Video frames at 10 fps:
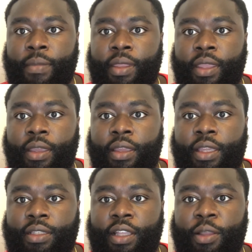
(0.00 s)
yeah,
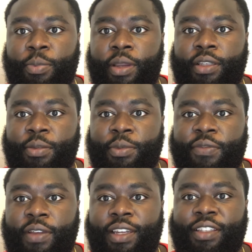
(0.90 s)
his celebration was
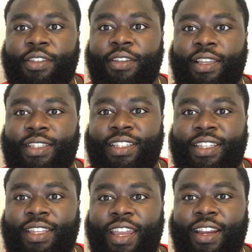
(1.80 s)
funny too because he
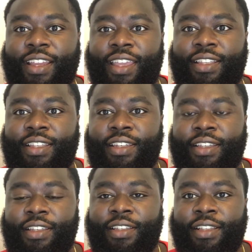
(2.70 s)
did the Eric
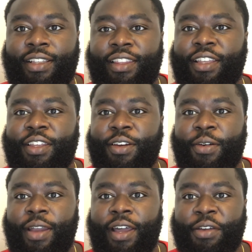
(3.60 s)
Cantona looking
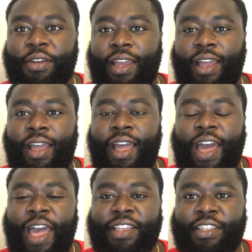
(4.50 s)
around.
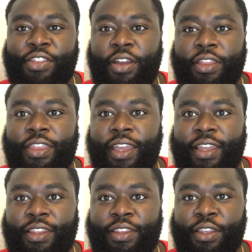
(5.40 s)
I actually thought
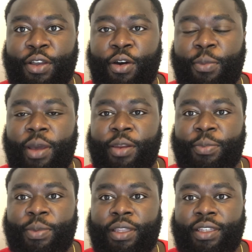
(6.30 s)
that the goal might have
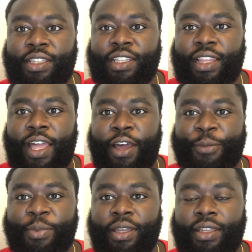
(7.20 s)
been
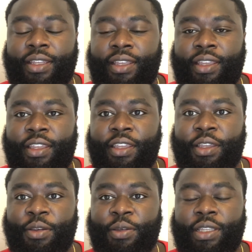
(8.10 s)
disallowed, but he
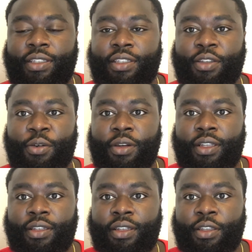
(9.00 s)
he just scored
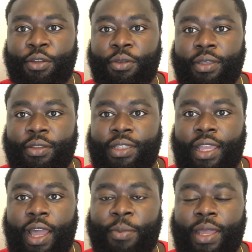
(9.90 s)
and he knew he was
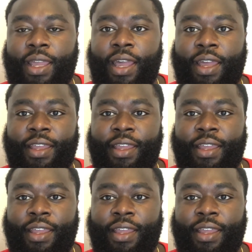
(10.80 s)
like, I'm that guy.